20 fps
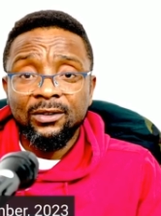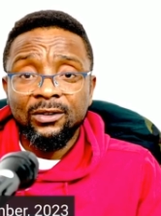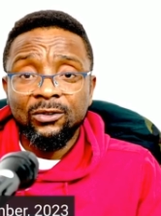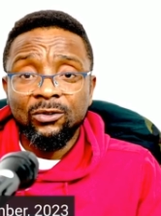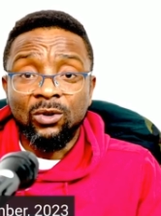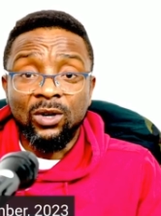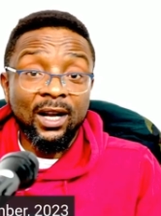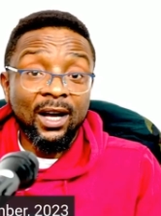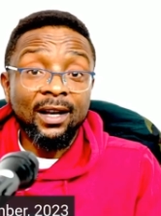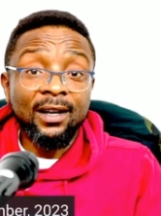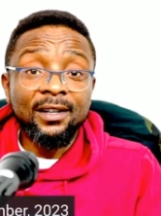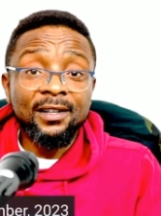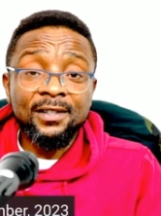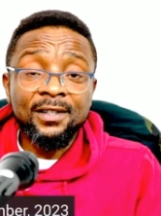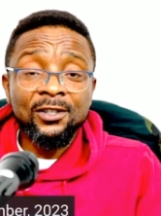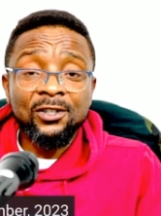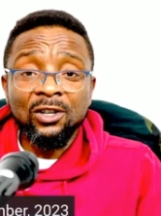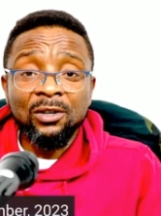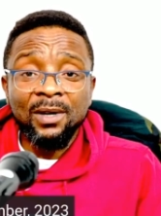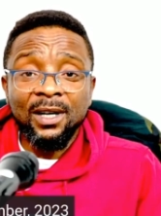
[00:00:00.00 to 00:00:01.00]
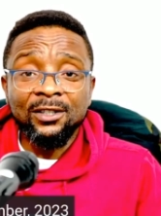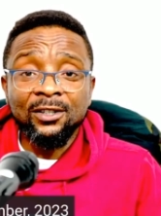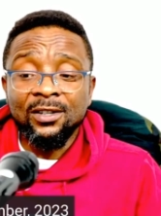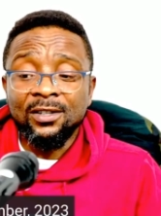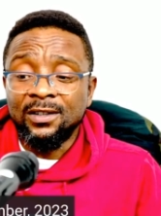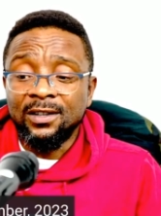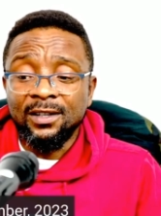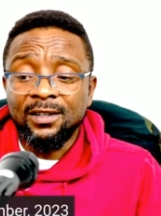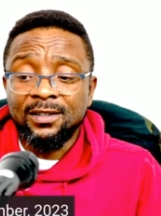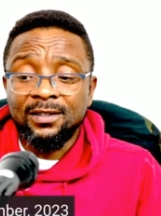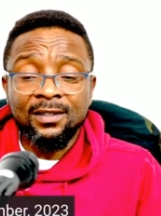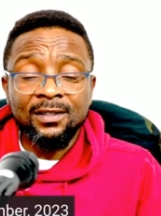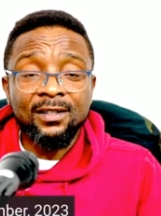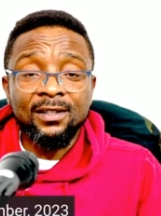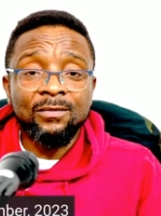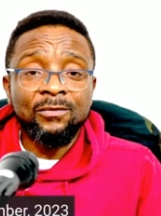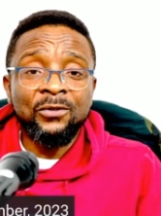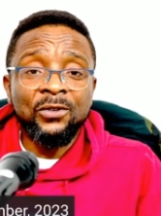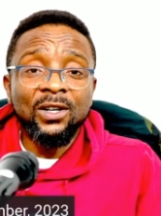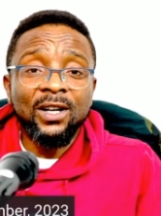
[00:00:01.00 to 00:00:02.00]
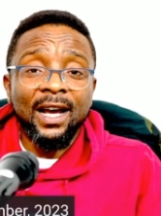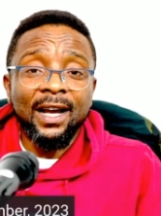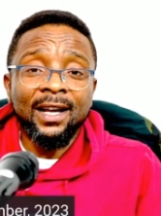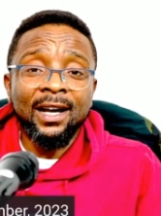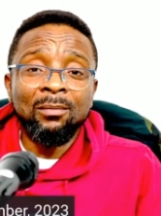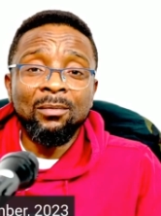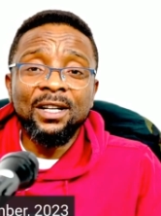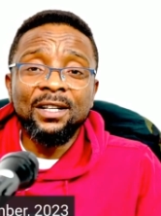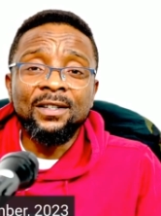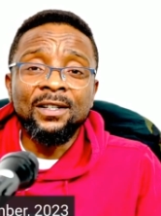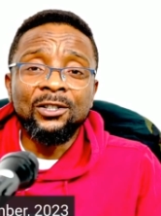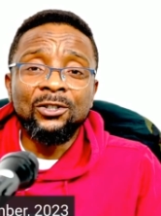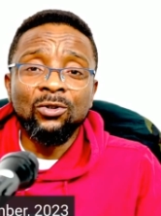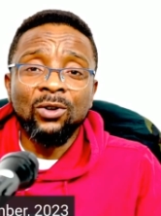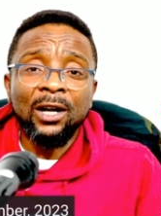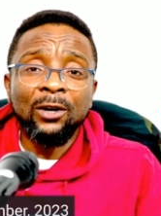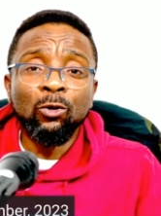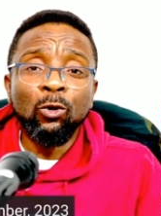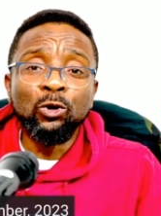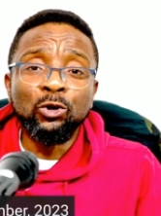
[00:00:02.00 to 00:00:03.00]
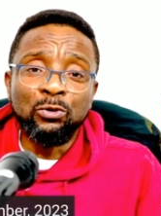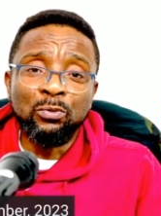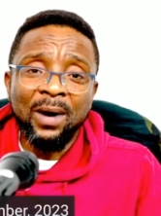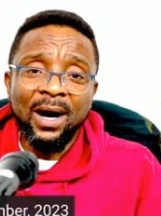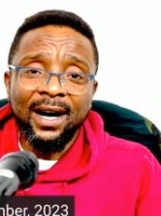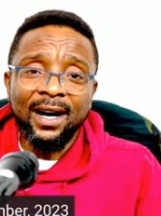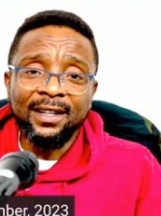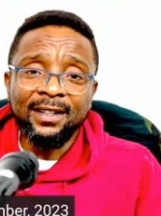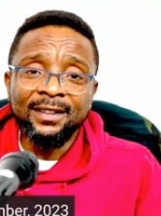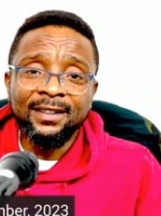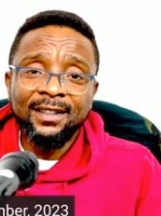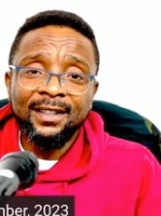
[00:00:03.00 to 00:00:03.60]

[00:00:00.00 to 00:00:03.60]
when I listen to him, I just feel like I'm listening to an old man.